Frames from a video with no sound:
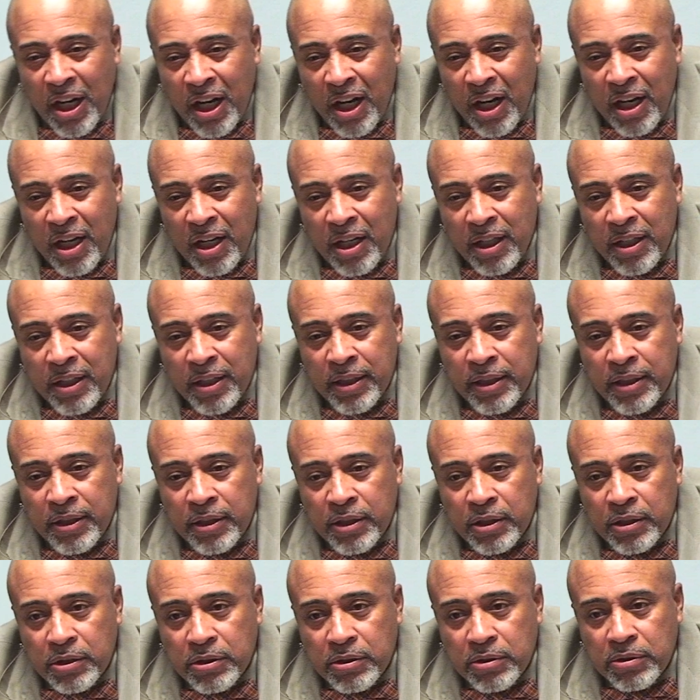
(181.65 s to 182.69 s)
God
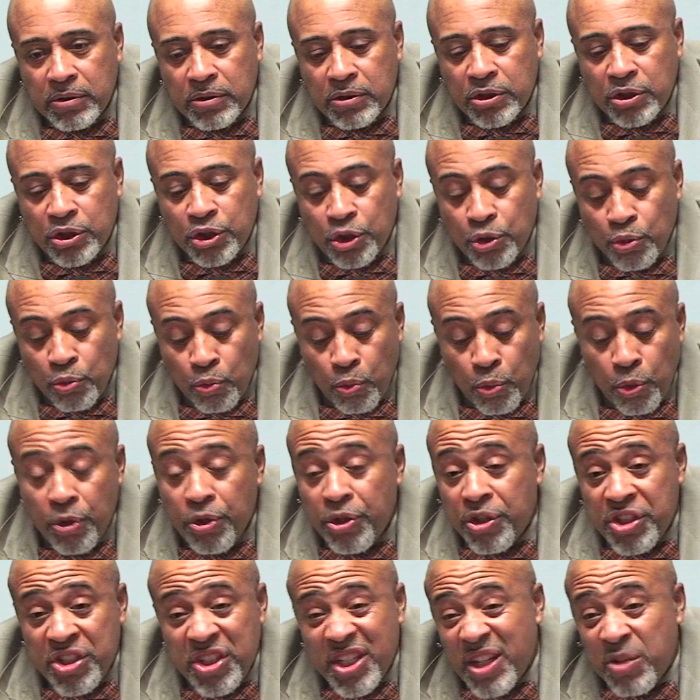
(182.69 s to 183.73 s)

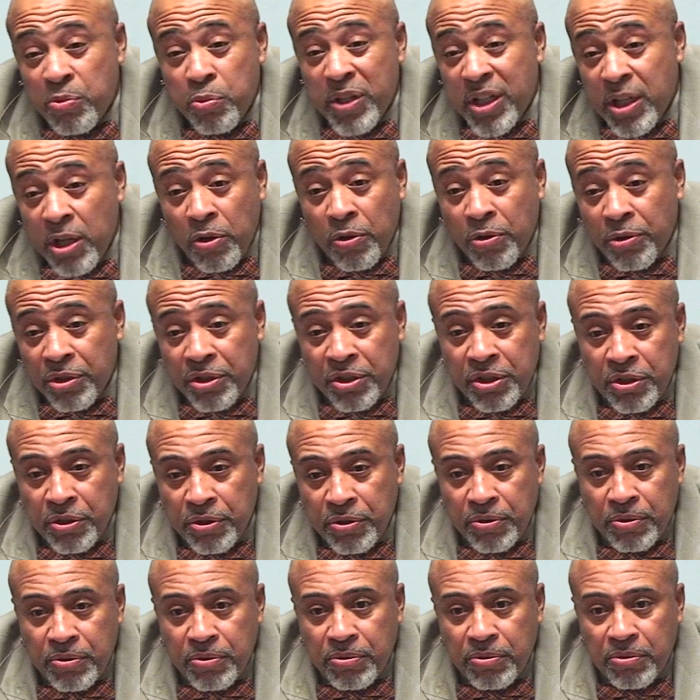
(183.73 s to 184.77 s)
words say we ought to
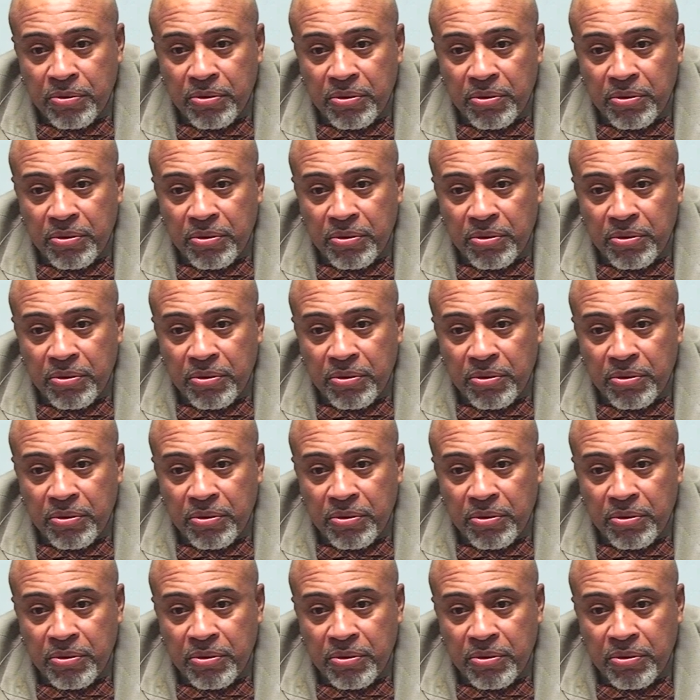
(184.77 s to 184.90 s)
do,